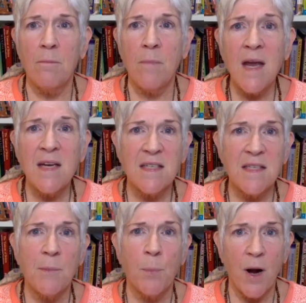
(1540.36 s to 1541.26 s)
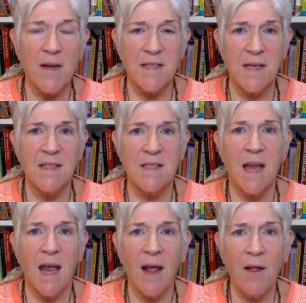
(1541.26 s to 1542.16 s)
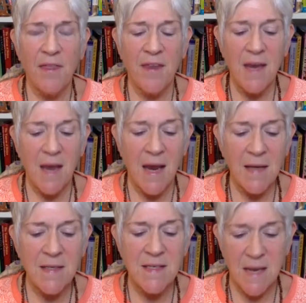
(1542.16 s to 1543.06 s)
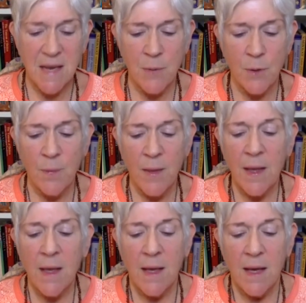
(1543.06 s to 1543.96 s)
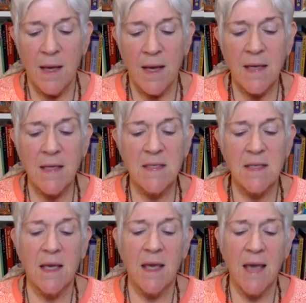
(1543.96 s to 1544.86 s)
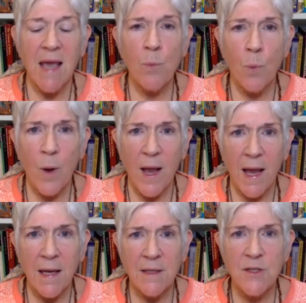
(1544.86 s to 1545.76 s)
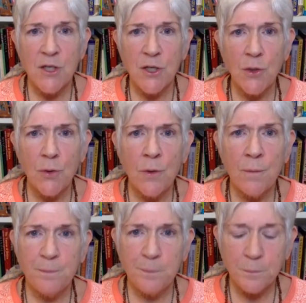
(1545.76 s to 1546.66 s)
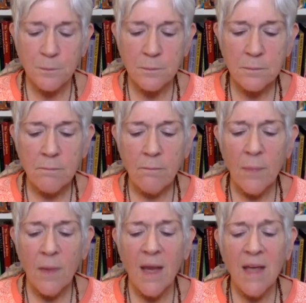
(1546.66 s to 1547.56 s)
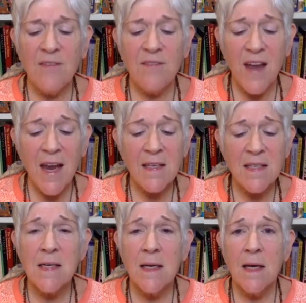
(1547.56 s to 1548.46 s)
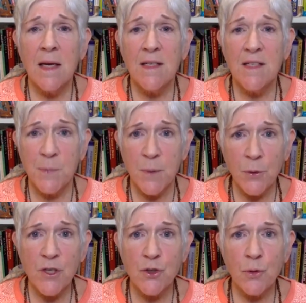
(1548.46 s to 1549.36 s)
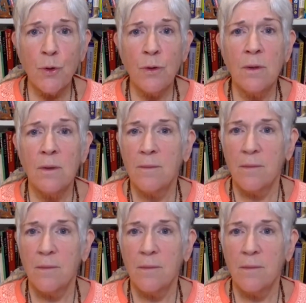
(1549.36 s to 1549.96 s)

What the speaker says: makes the process healthy and stable. It is the gateway to advanced spiritual